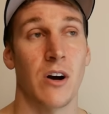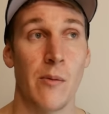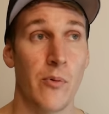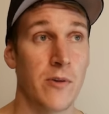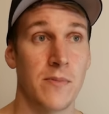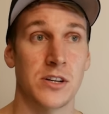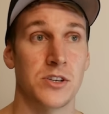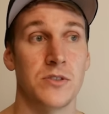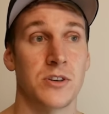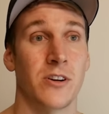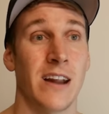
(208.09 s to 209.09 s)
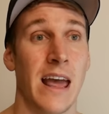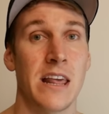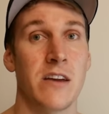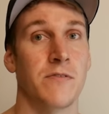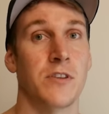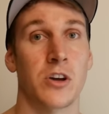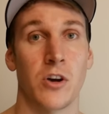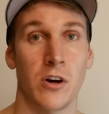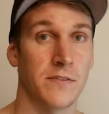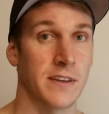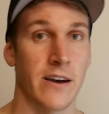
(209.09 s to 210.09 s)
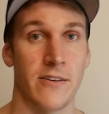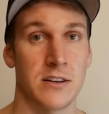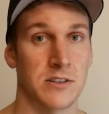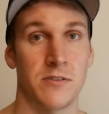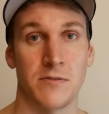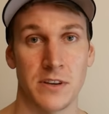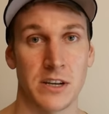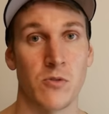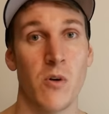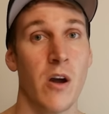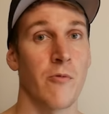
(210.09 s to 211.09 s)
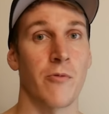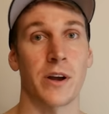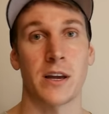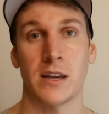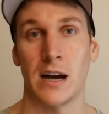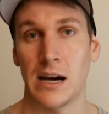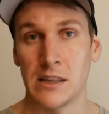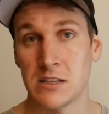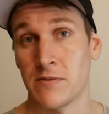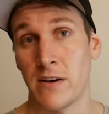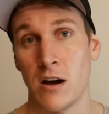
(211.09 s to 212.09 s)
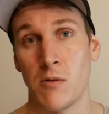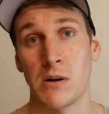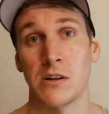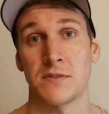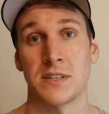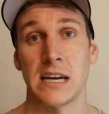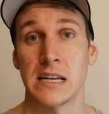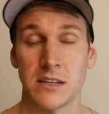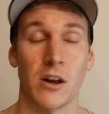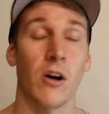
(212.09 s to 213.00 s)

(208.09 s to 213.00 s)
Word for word: I pretty much use it on any of the curved areas on a vehicle, regardless of how well I've sanded it.